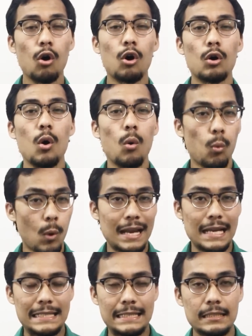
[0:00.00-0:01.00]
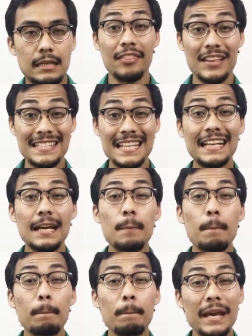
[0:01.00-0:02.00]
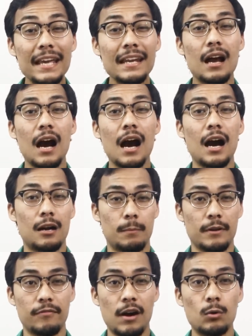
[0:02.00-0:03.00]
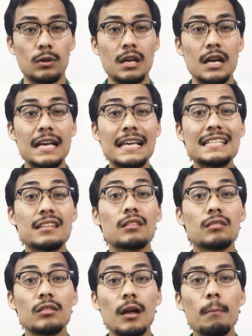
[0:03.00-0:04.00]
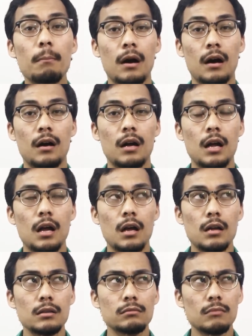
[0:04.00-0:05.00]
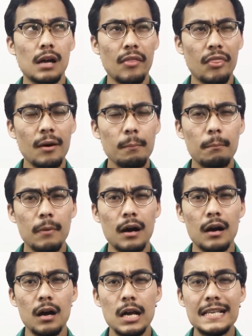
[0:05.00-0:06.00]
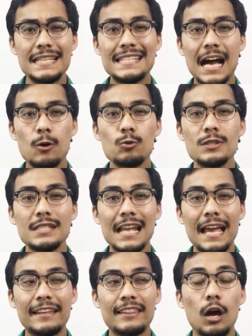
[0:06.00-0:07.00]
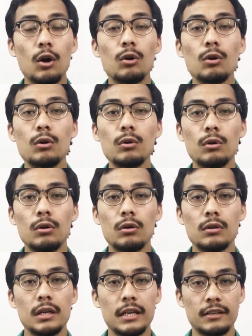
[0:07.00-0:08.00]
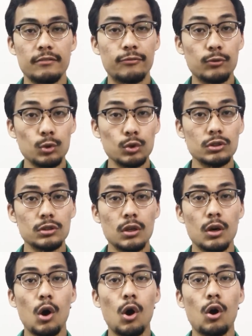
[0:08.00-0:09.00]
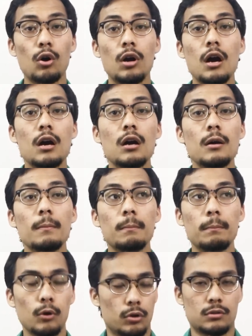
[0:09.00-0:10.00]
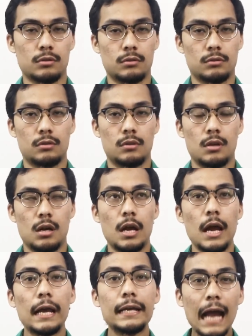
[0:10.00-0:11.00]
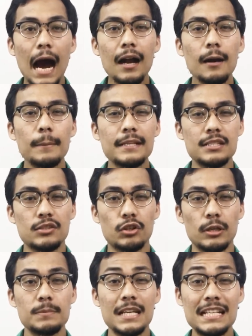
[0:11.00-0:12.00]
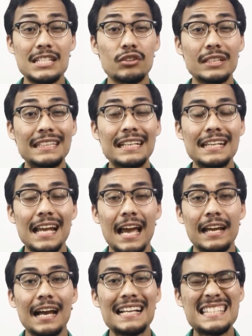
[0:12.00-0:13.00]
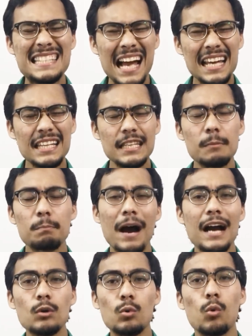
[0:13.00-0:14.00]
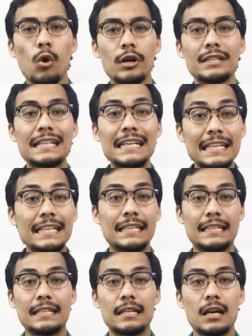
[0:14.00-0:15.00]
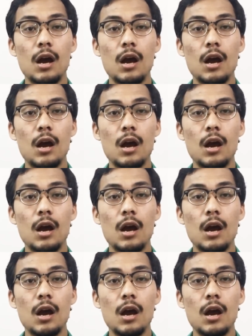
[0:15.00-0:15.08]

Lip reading: or walad. The second main Arabic vowel is Damma. A Damma sounds like the U in food or book. In Arabic script, it's written like a tiny backward E